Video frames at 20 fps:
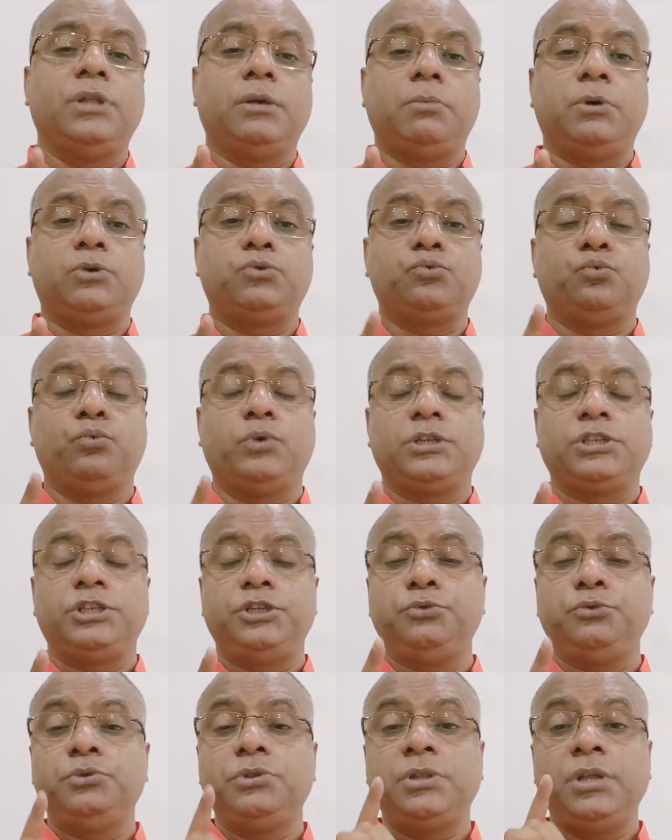about what
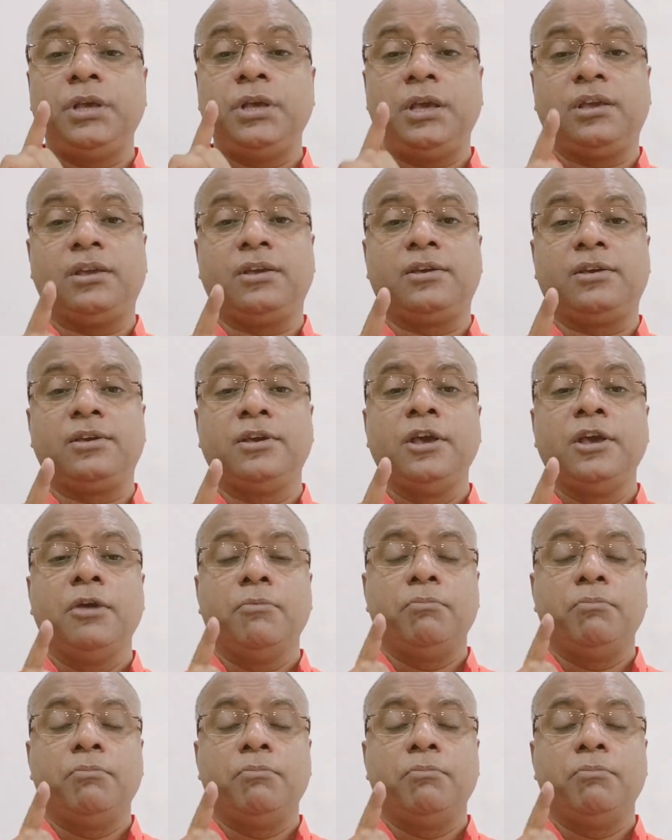you think,